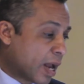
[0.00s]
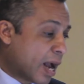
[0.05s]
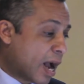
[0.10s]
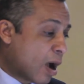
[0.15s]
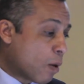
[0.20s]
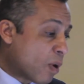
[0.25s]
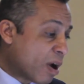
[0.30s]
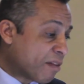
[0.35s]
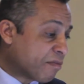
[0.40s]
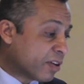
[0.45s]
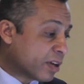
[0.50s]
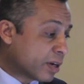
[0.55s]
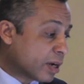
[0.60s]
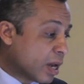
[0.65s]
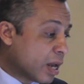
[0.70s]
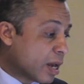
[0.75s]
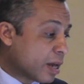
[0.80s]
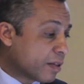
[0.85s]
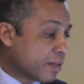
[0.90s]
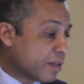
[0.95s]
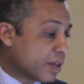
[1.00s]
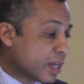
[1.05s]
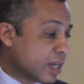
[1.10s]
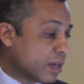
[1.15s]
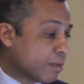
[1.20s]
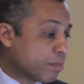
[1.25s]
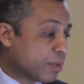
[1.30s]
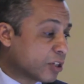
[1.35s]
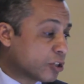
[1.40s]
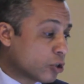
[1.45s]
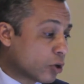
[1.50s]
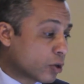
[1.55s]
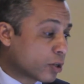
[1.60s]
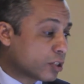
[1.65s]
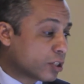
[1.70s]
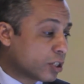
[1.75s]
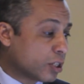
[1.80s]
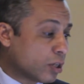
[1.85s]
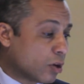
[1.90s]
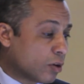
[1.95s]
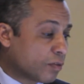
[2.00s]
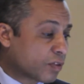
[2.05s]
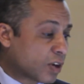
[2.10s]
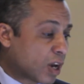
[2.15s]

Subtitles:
However, the majority of